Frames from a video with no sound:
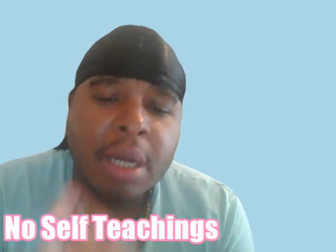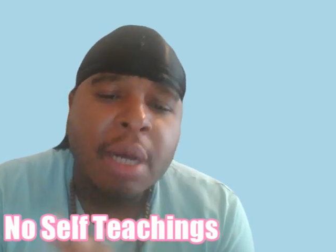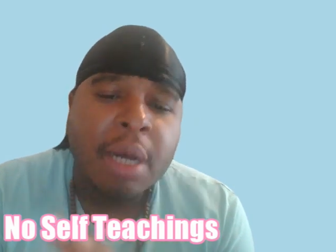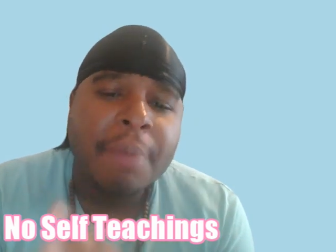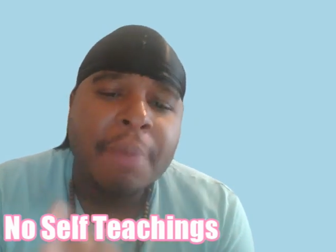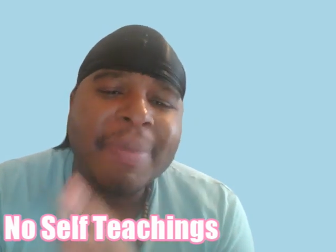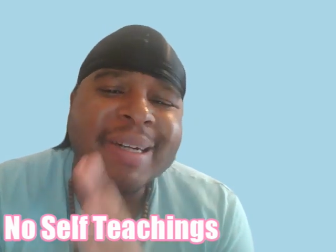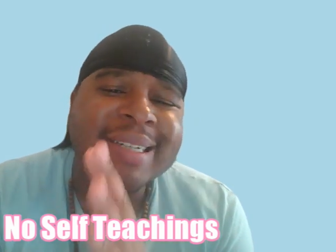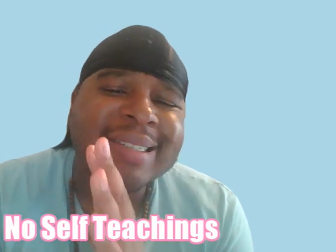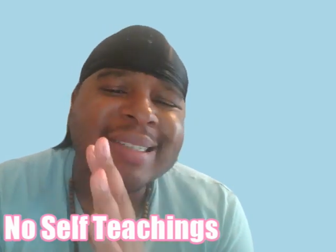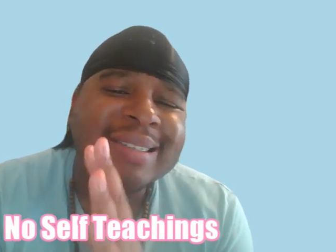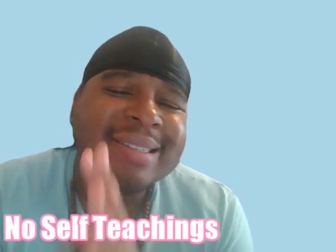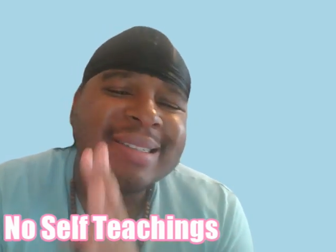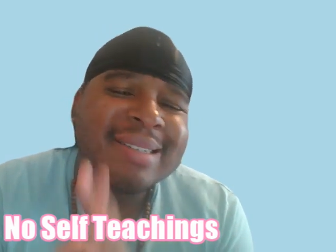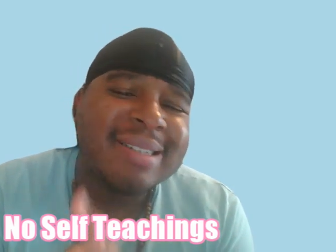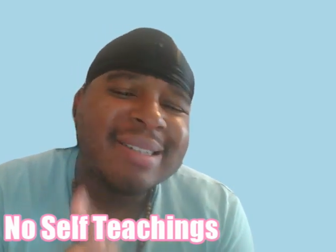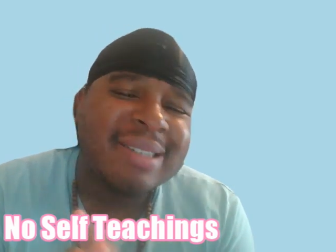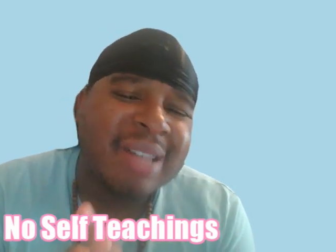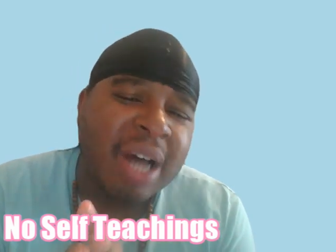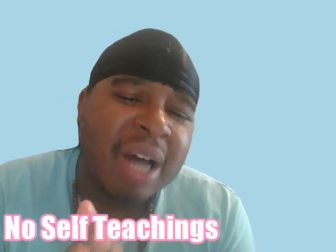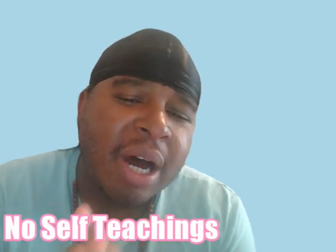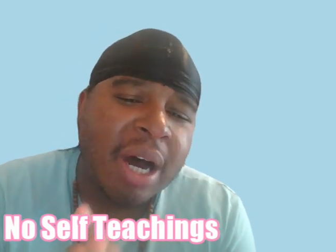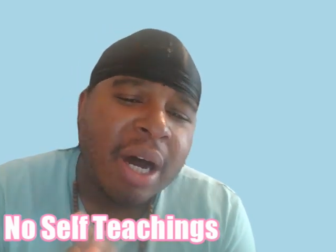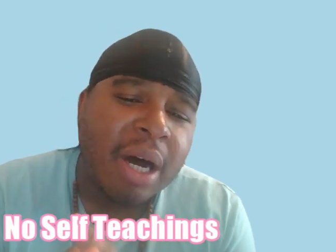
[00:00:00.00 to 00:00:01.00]
But the
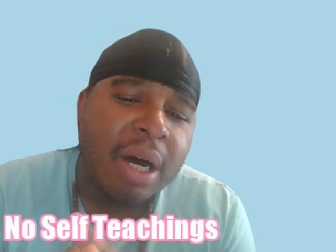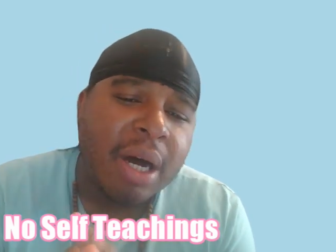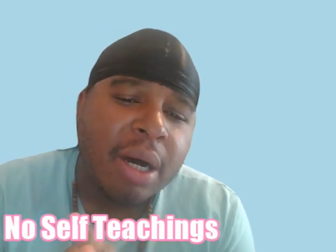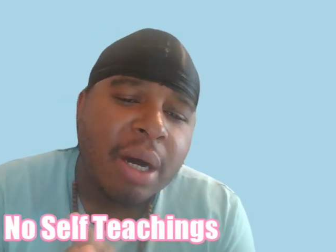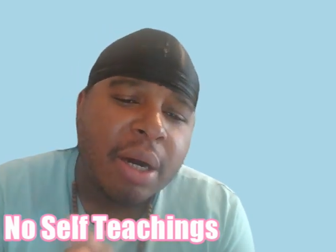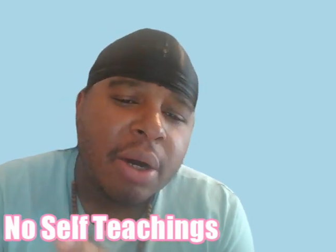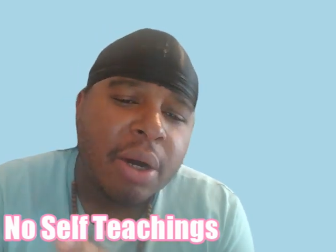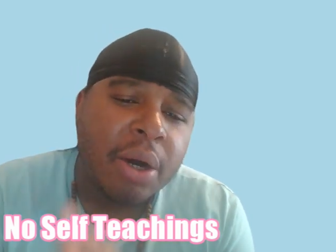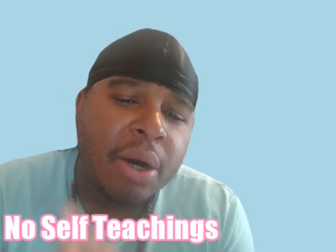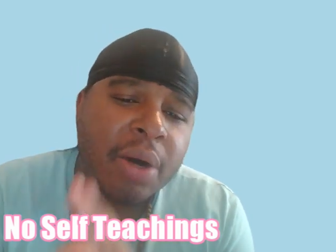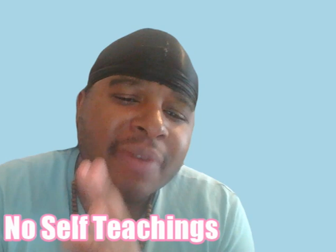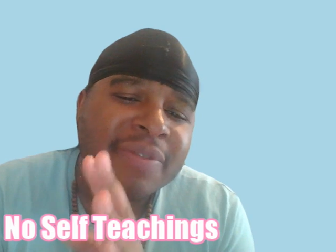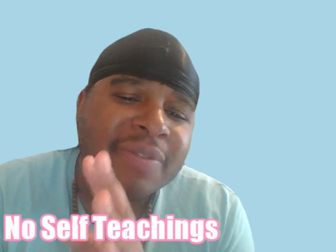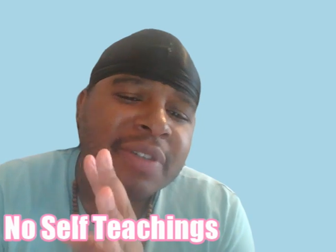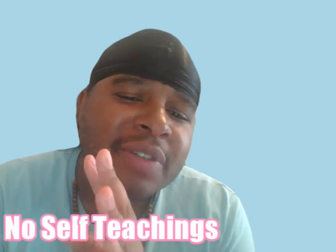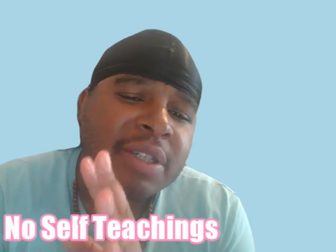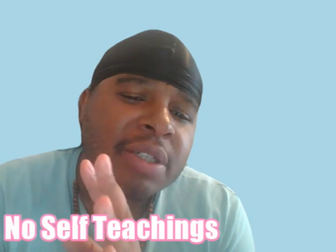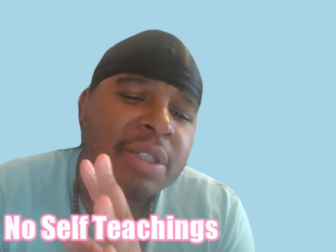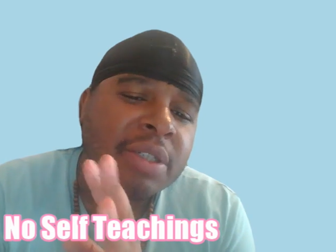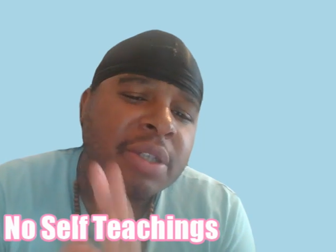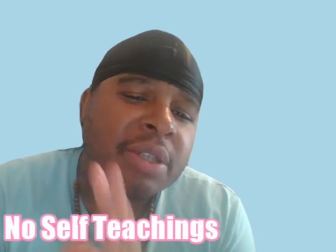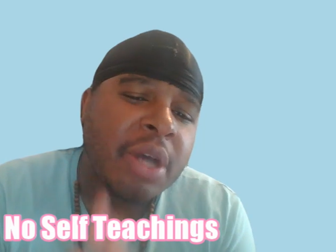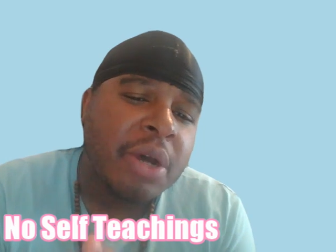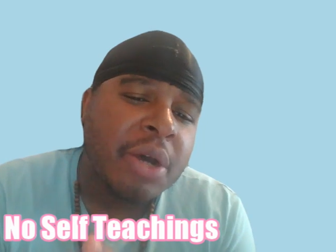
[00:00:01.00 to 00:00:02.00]
start of
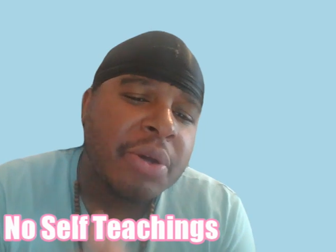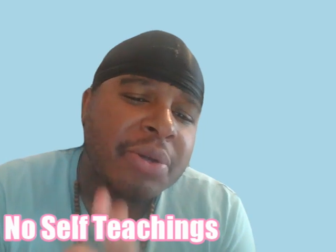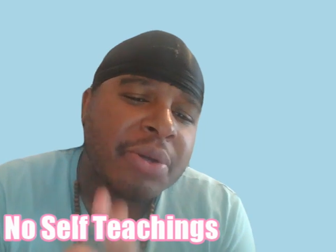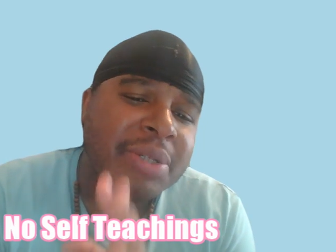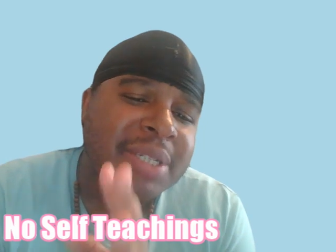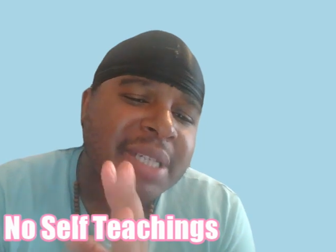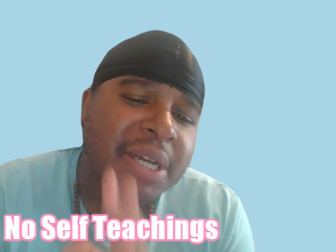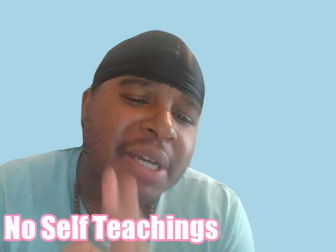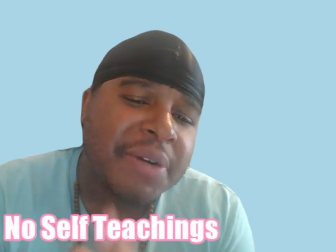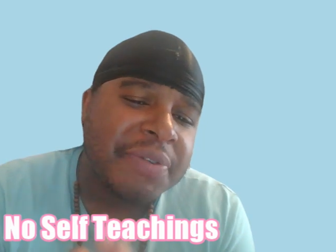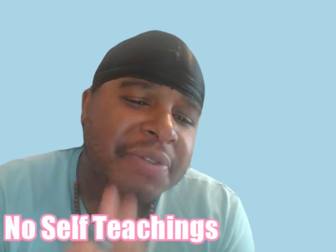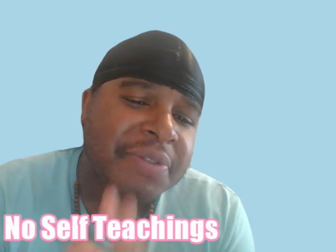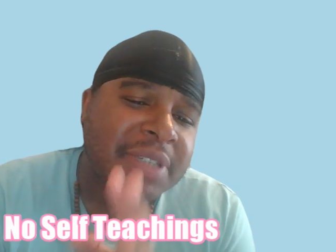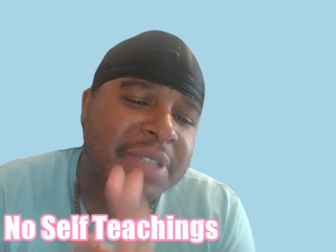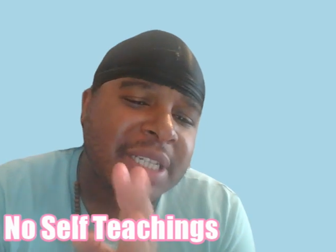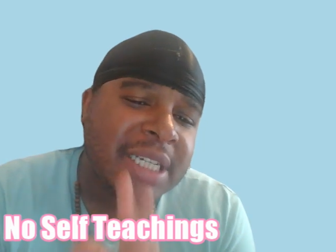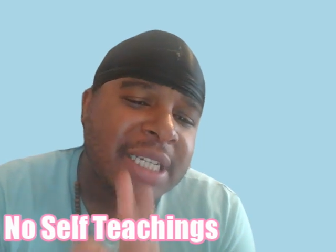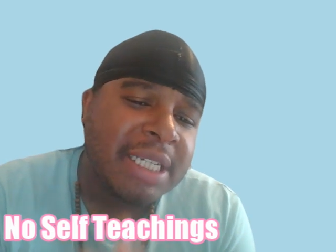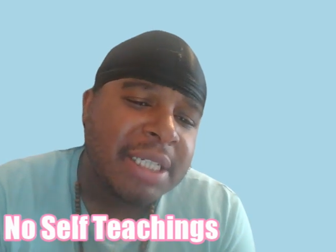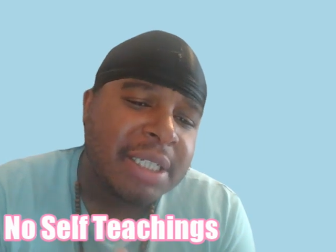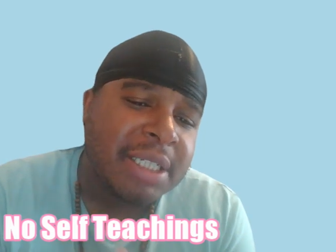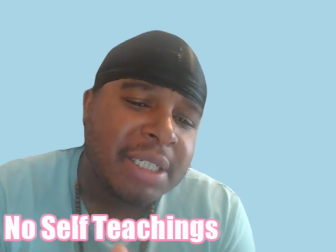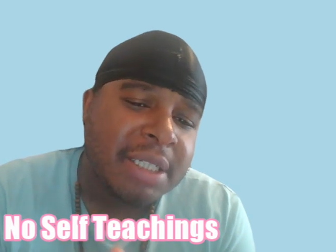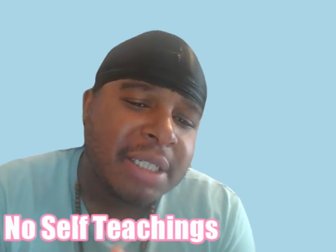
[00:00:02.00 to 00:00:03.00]
the no self
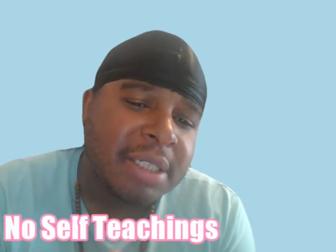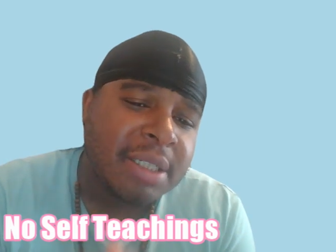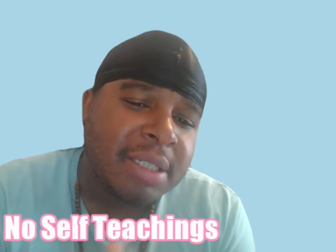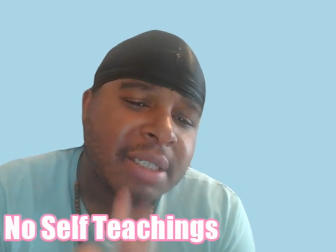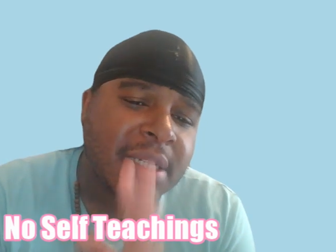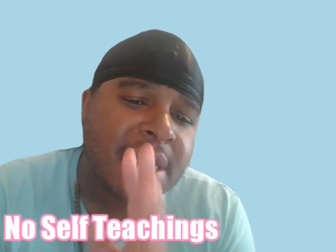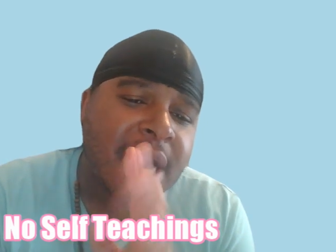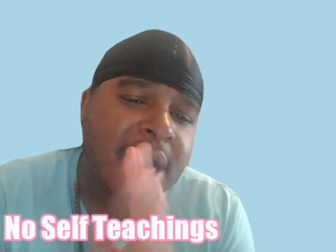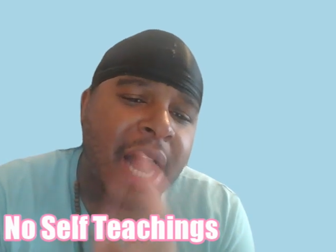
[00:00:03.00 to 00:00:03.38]
teachings